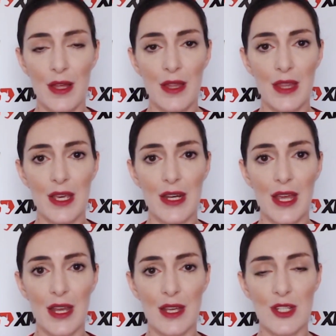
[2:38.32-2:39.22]
The
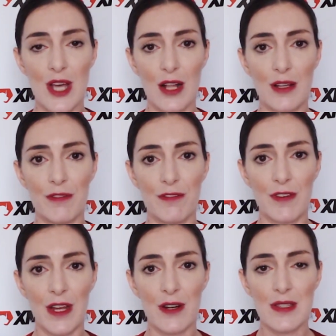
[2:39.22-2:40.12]
Canadian dollar
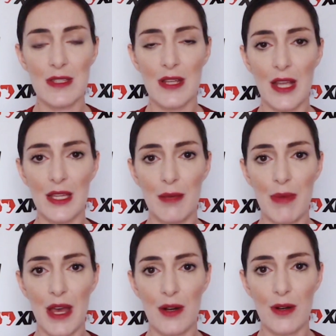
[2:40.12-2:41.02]
fared slightly
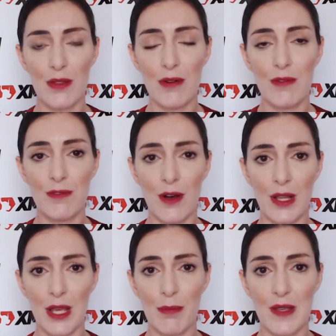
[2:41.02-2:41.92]
better, though
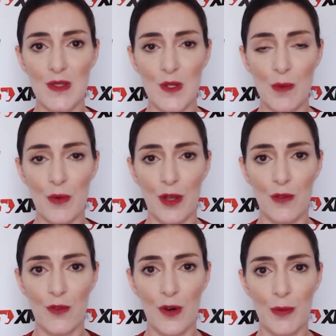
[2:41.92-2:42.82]
falling by
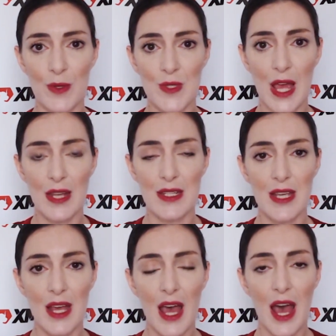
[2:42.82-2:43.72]
0.4%,
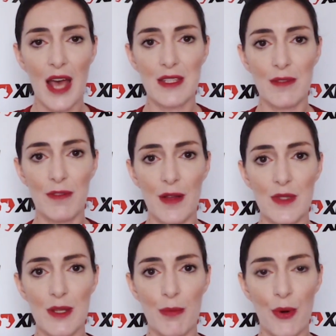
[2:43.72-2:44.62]
as it
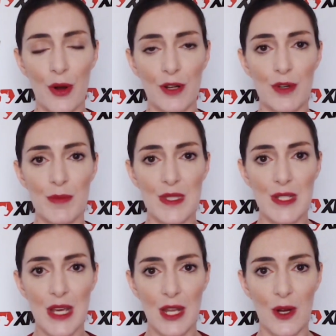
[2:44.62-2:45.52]
found support from
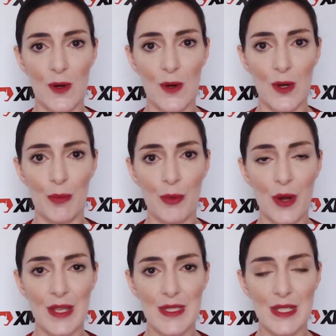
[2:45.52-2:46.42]
steadier oil
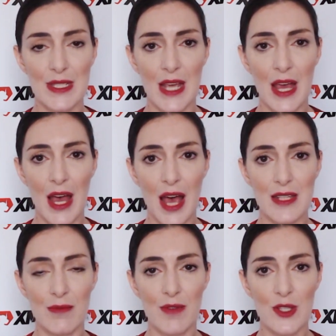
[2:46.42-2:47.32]
prices
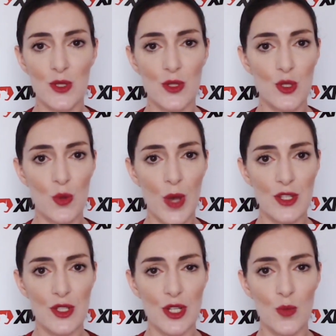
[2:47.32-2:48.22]
as investors
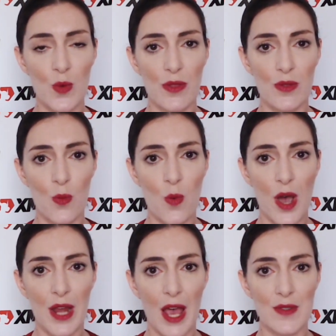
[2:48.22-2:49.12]
questioned whether the
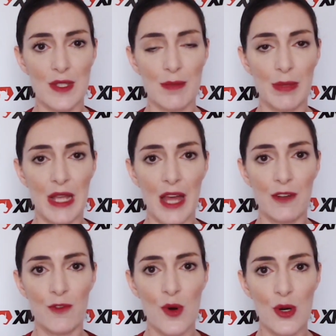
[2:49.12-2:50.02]
White House's
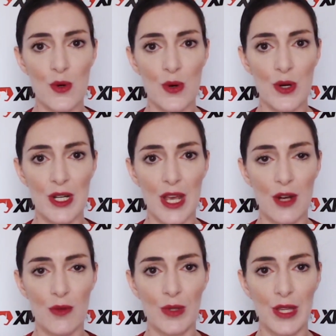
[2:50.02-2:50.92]
plan for
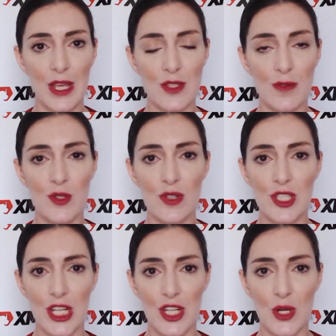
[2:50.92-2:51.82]
coordinated release of
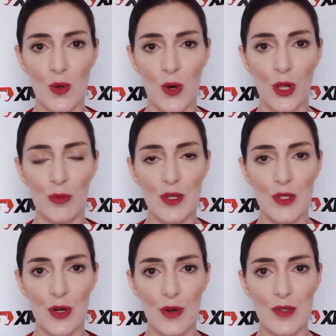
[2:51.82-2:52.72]
strategic oil
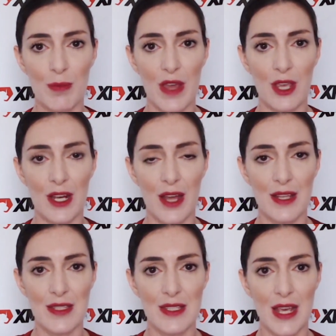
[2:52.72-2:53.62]
reserves by the
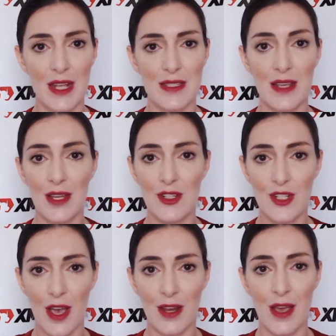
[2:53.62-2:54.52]
United States,
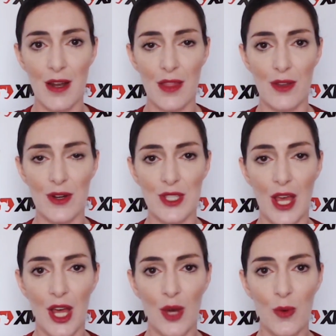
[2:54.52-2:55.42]
China, and others
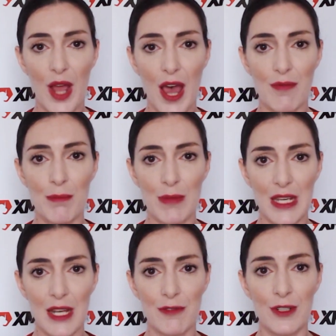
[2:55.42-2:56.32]
would have a
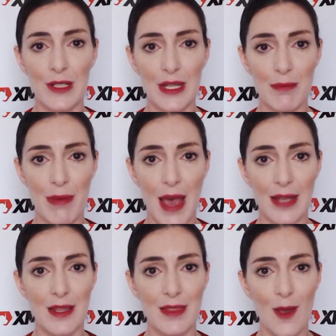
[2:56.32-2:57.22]
meaningful
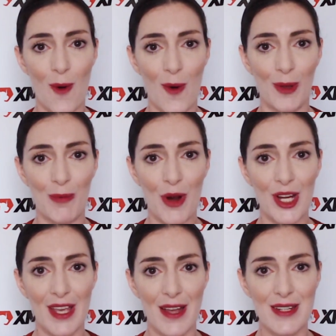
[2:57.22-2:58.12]
impact in the oil
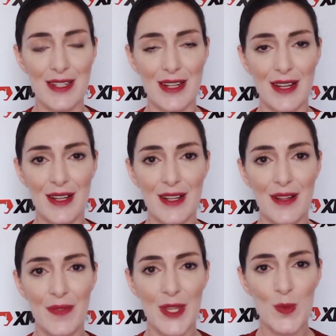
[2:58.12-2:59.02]
market.
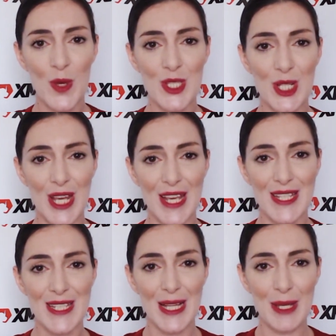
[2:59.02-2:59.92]
This was
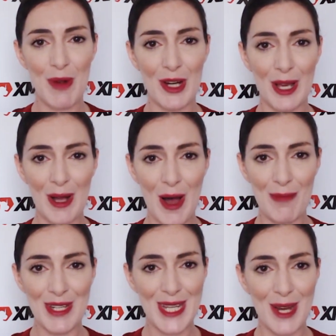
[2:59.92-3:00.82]
today's Daily Market
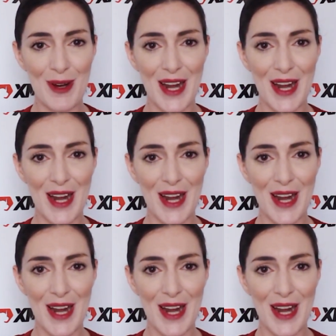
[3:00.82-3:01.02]
Comment here at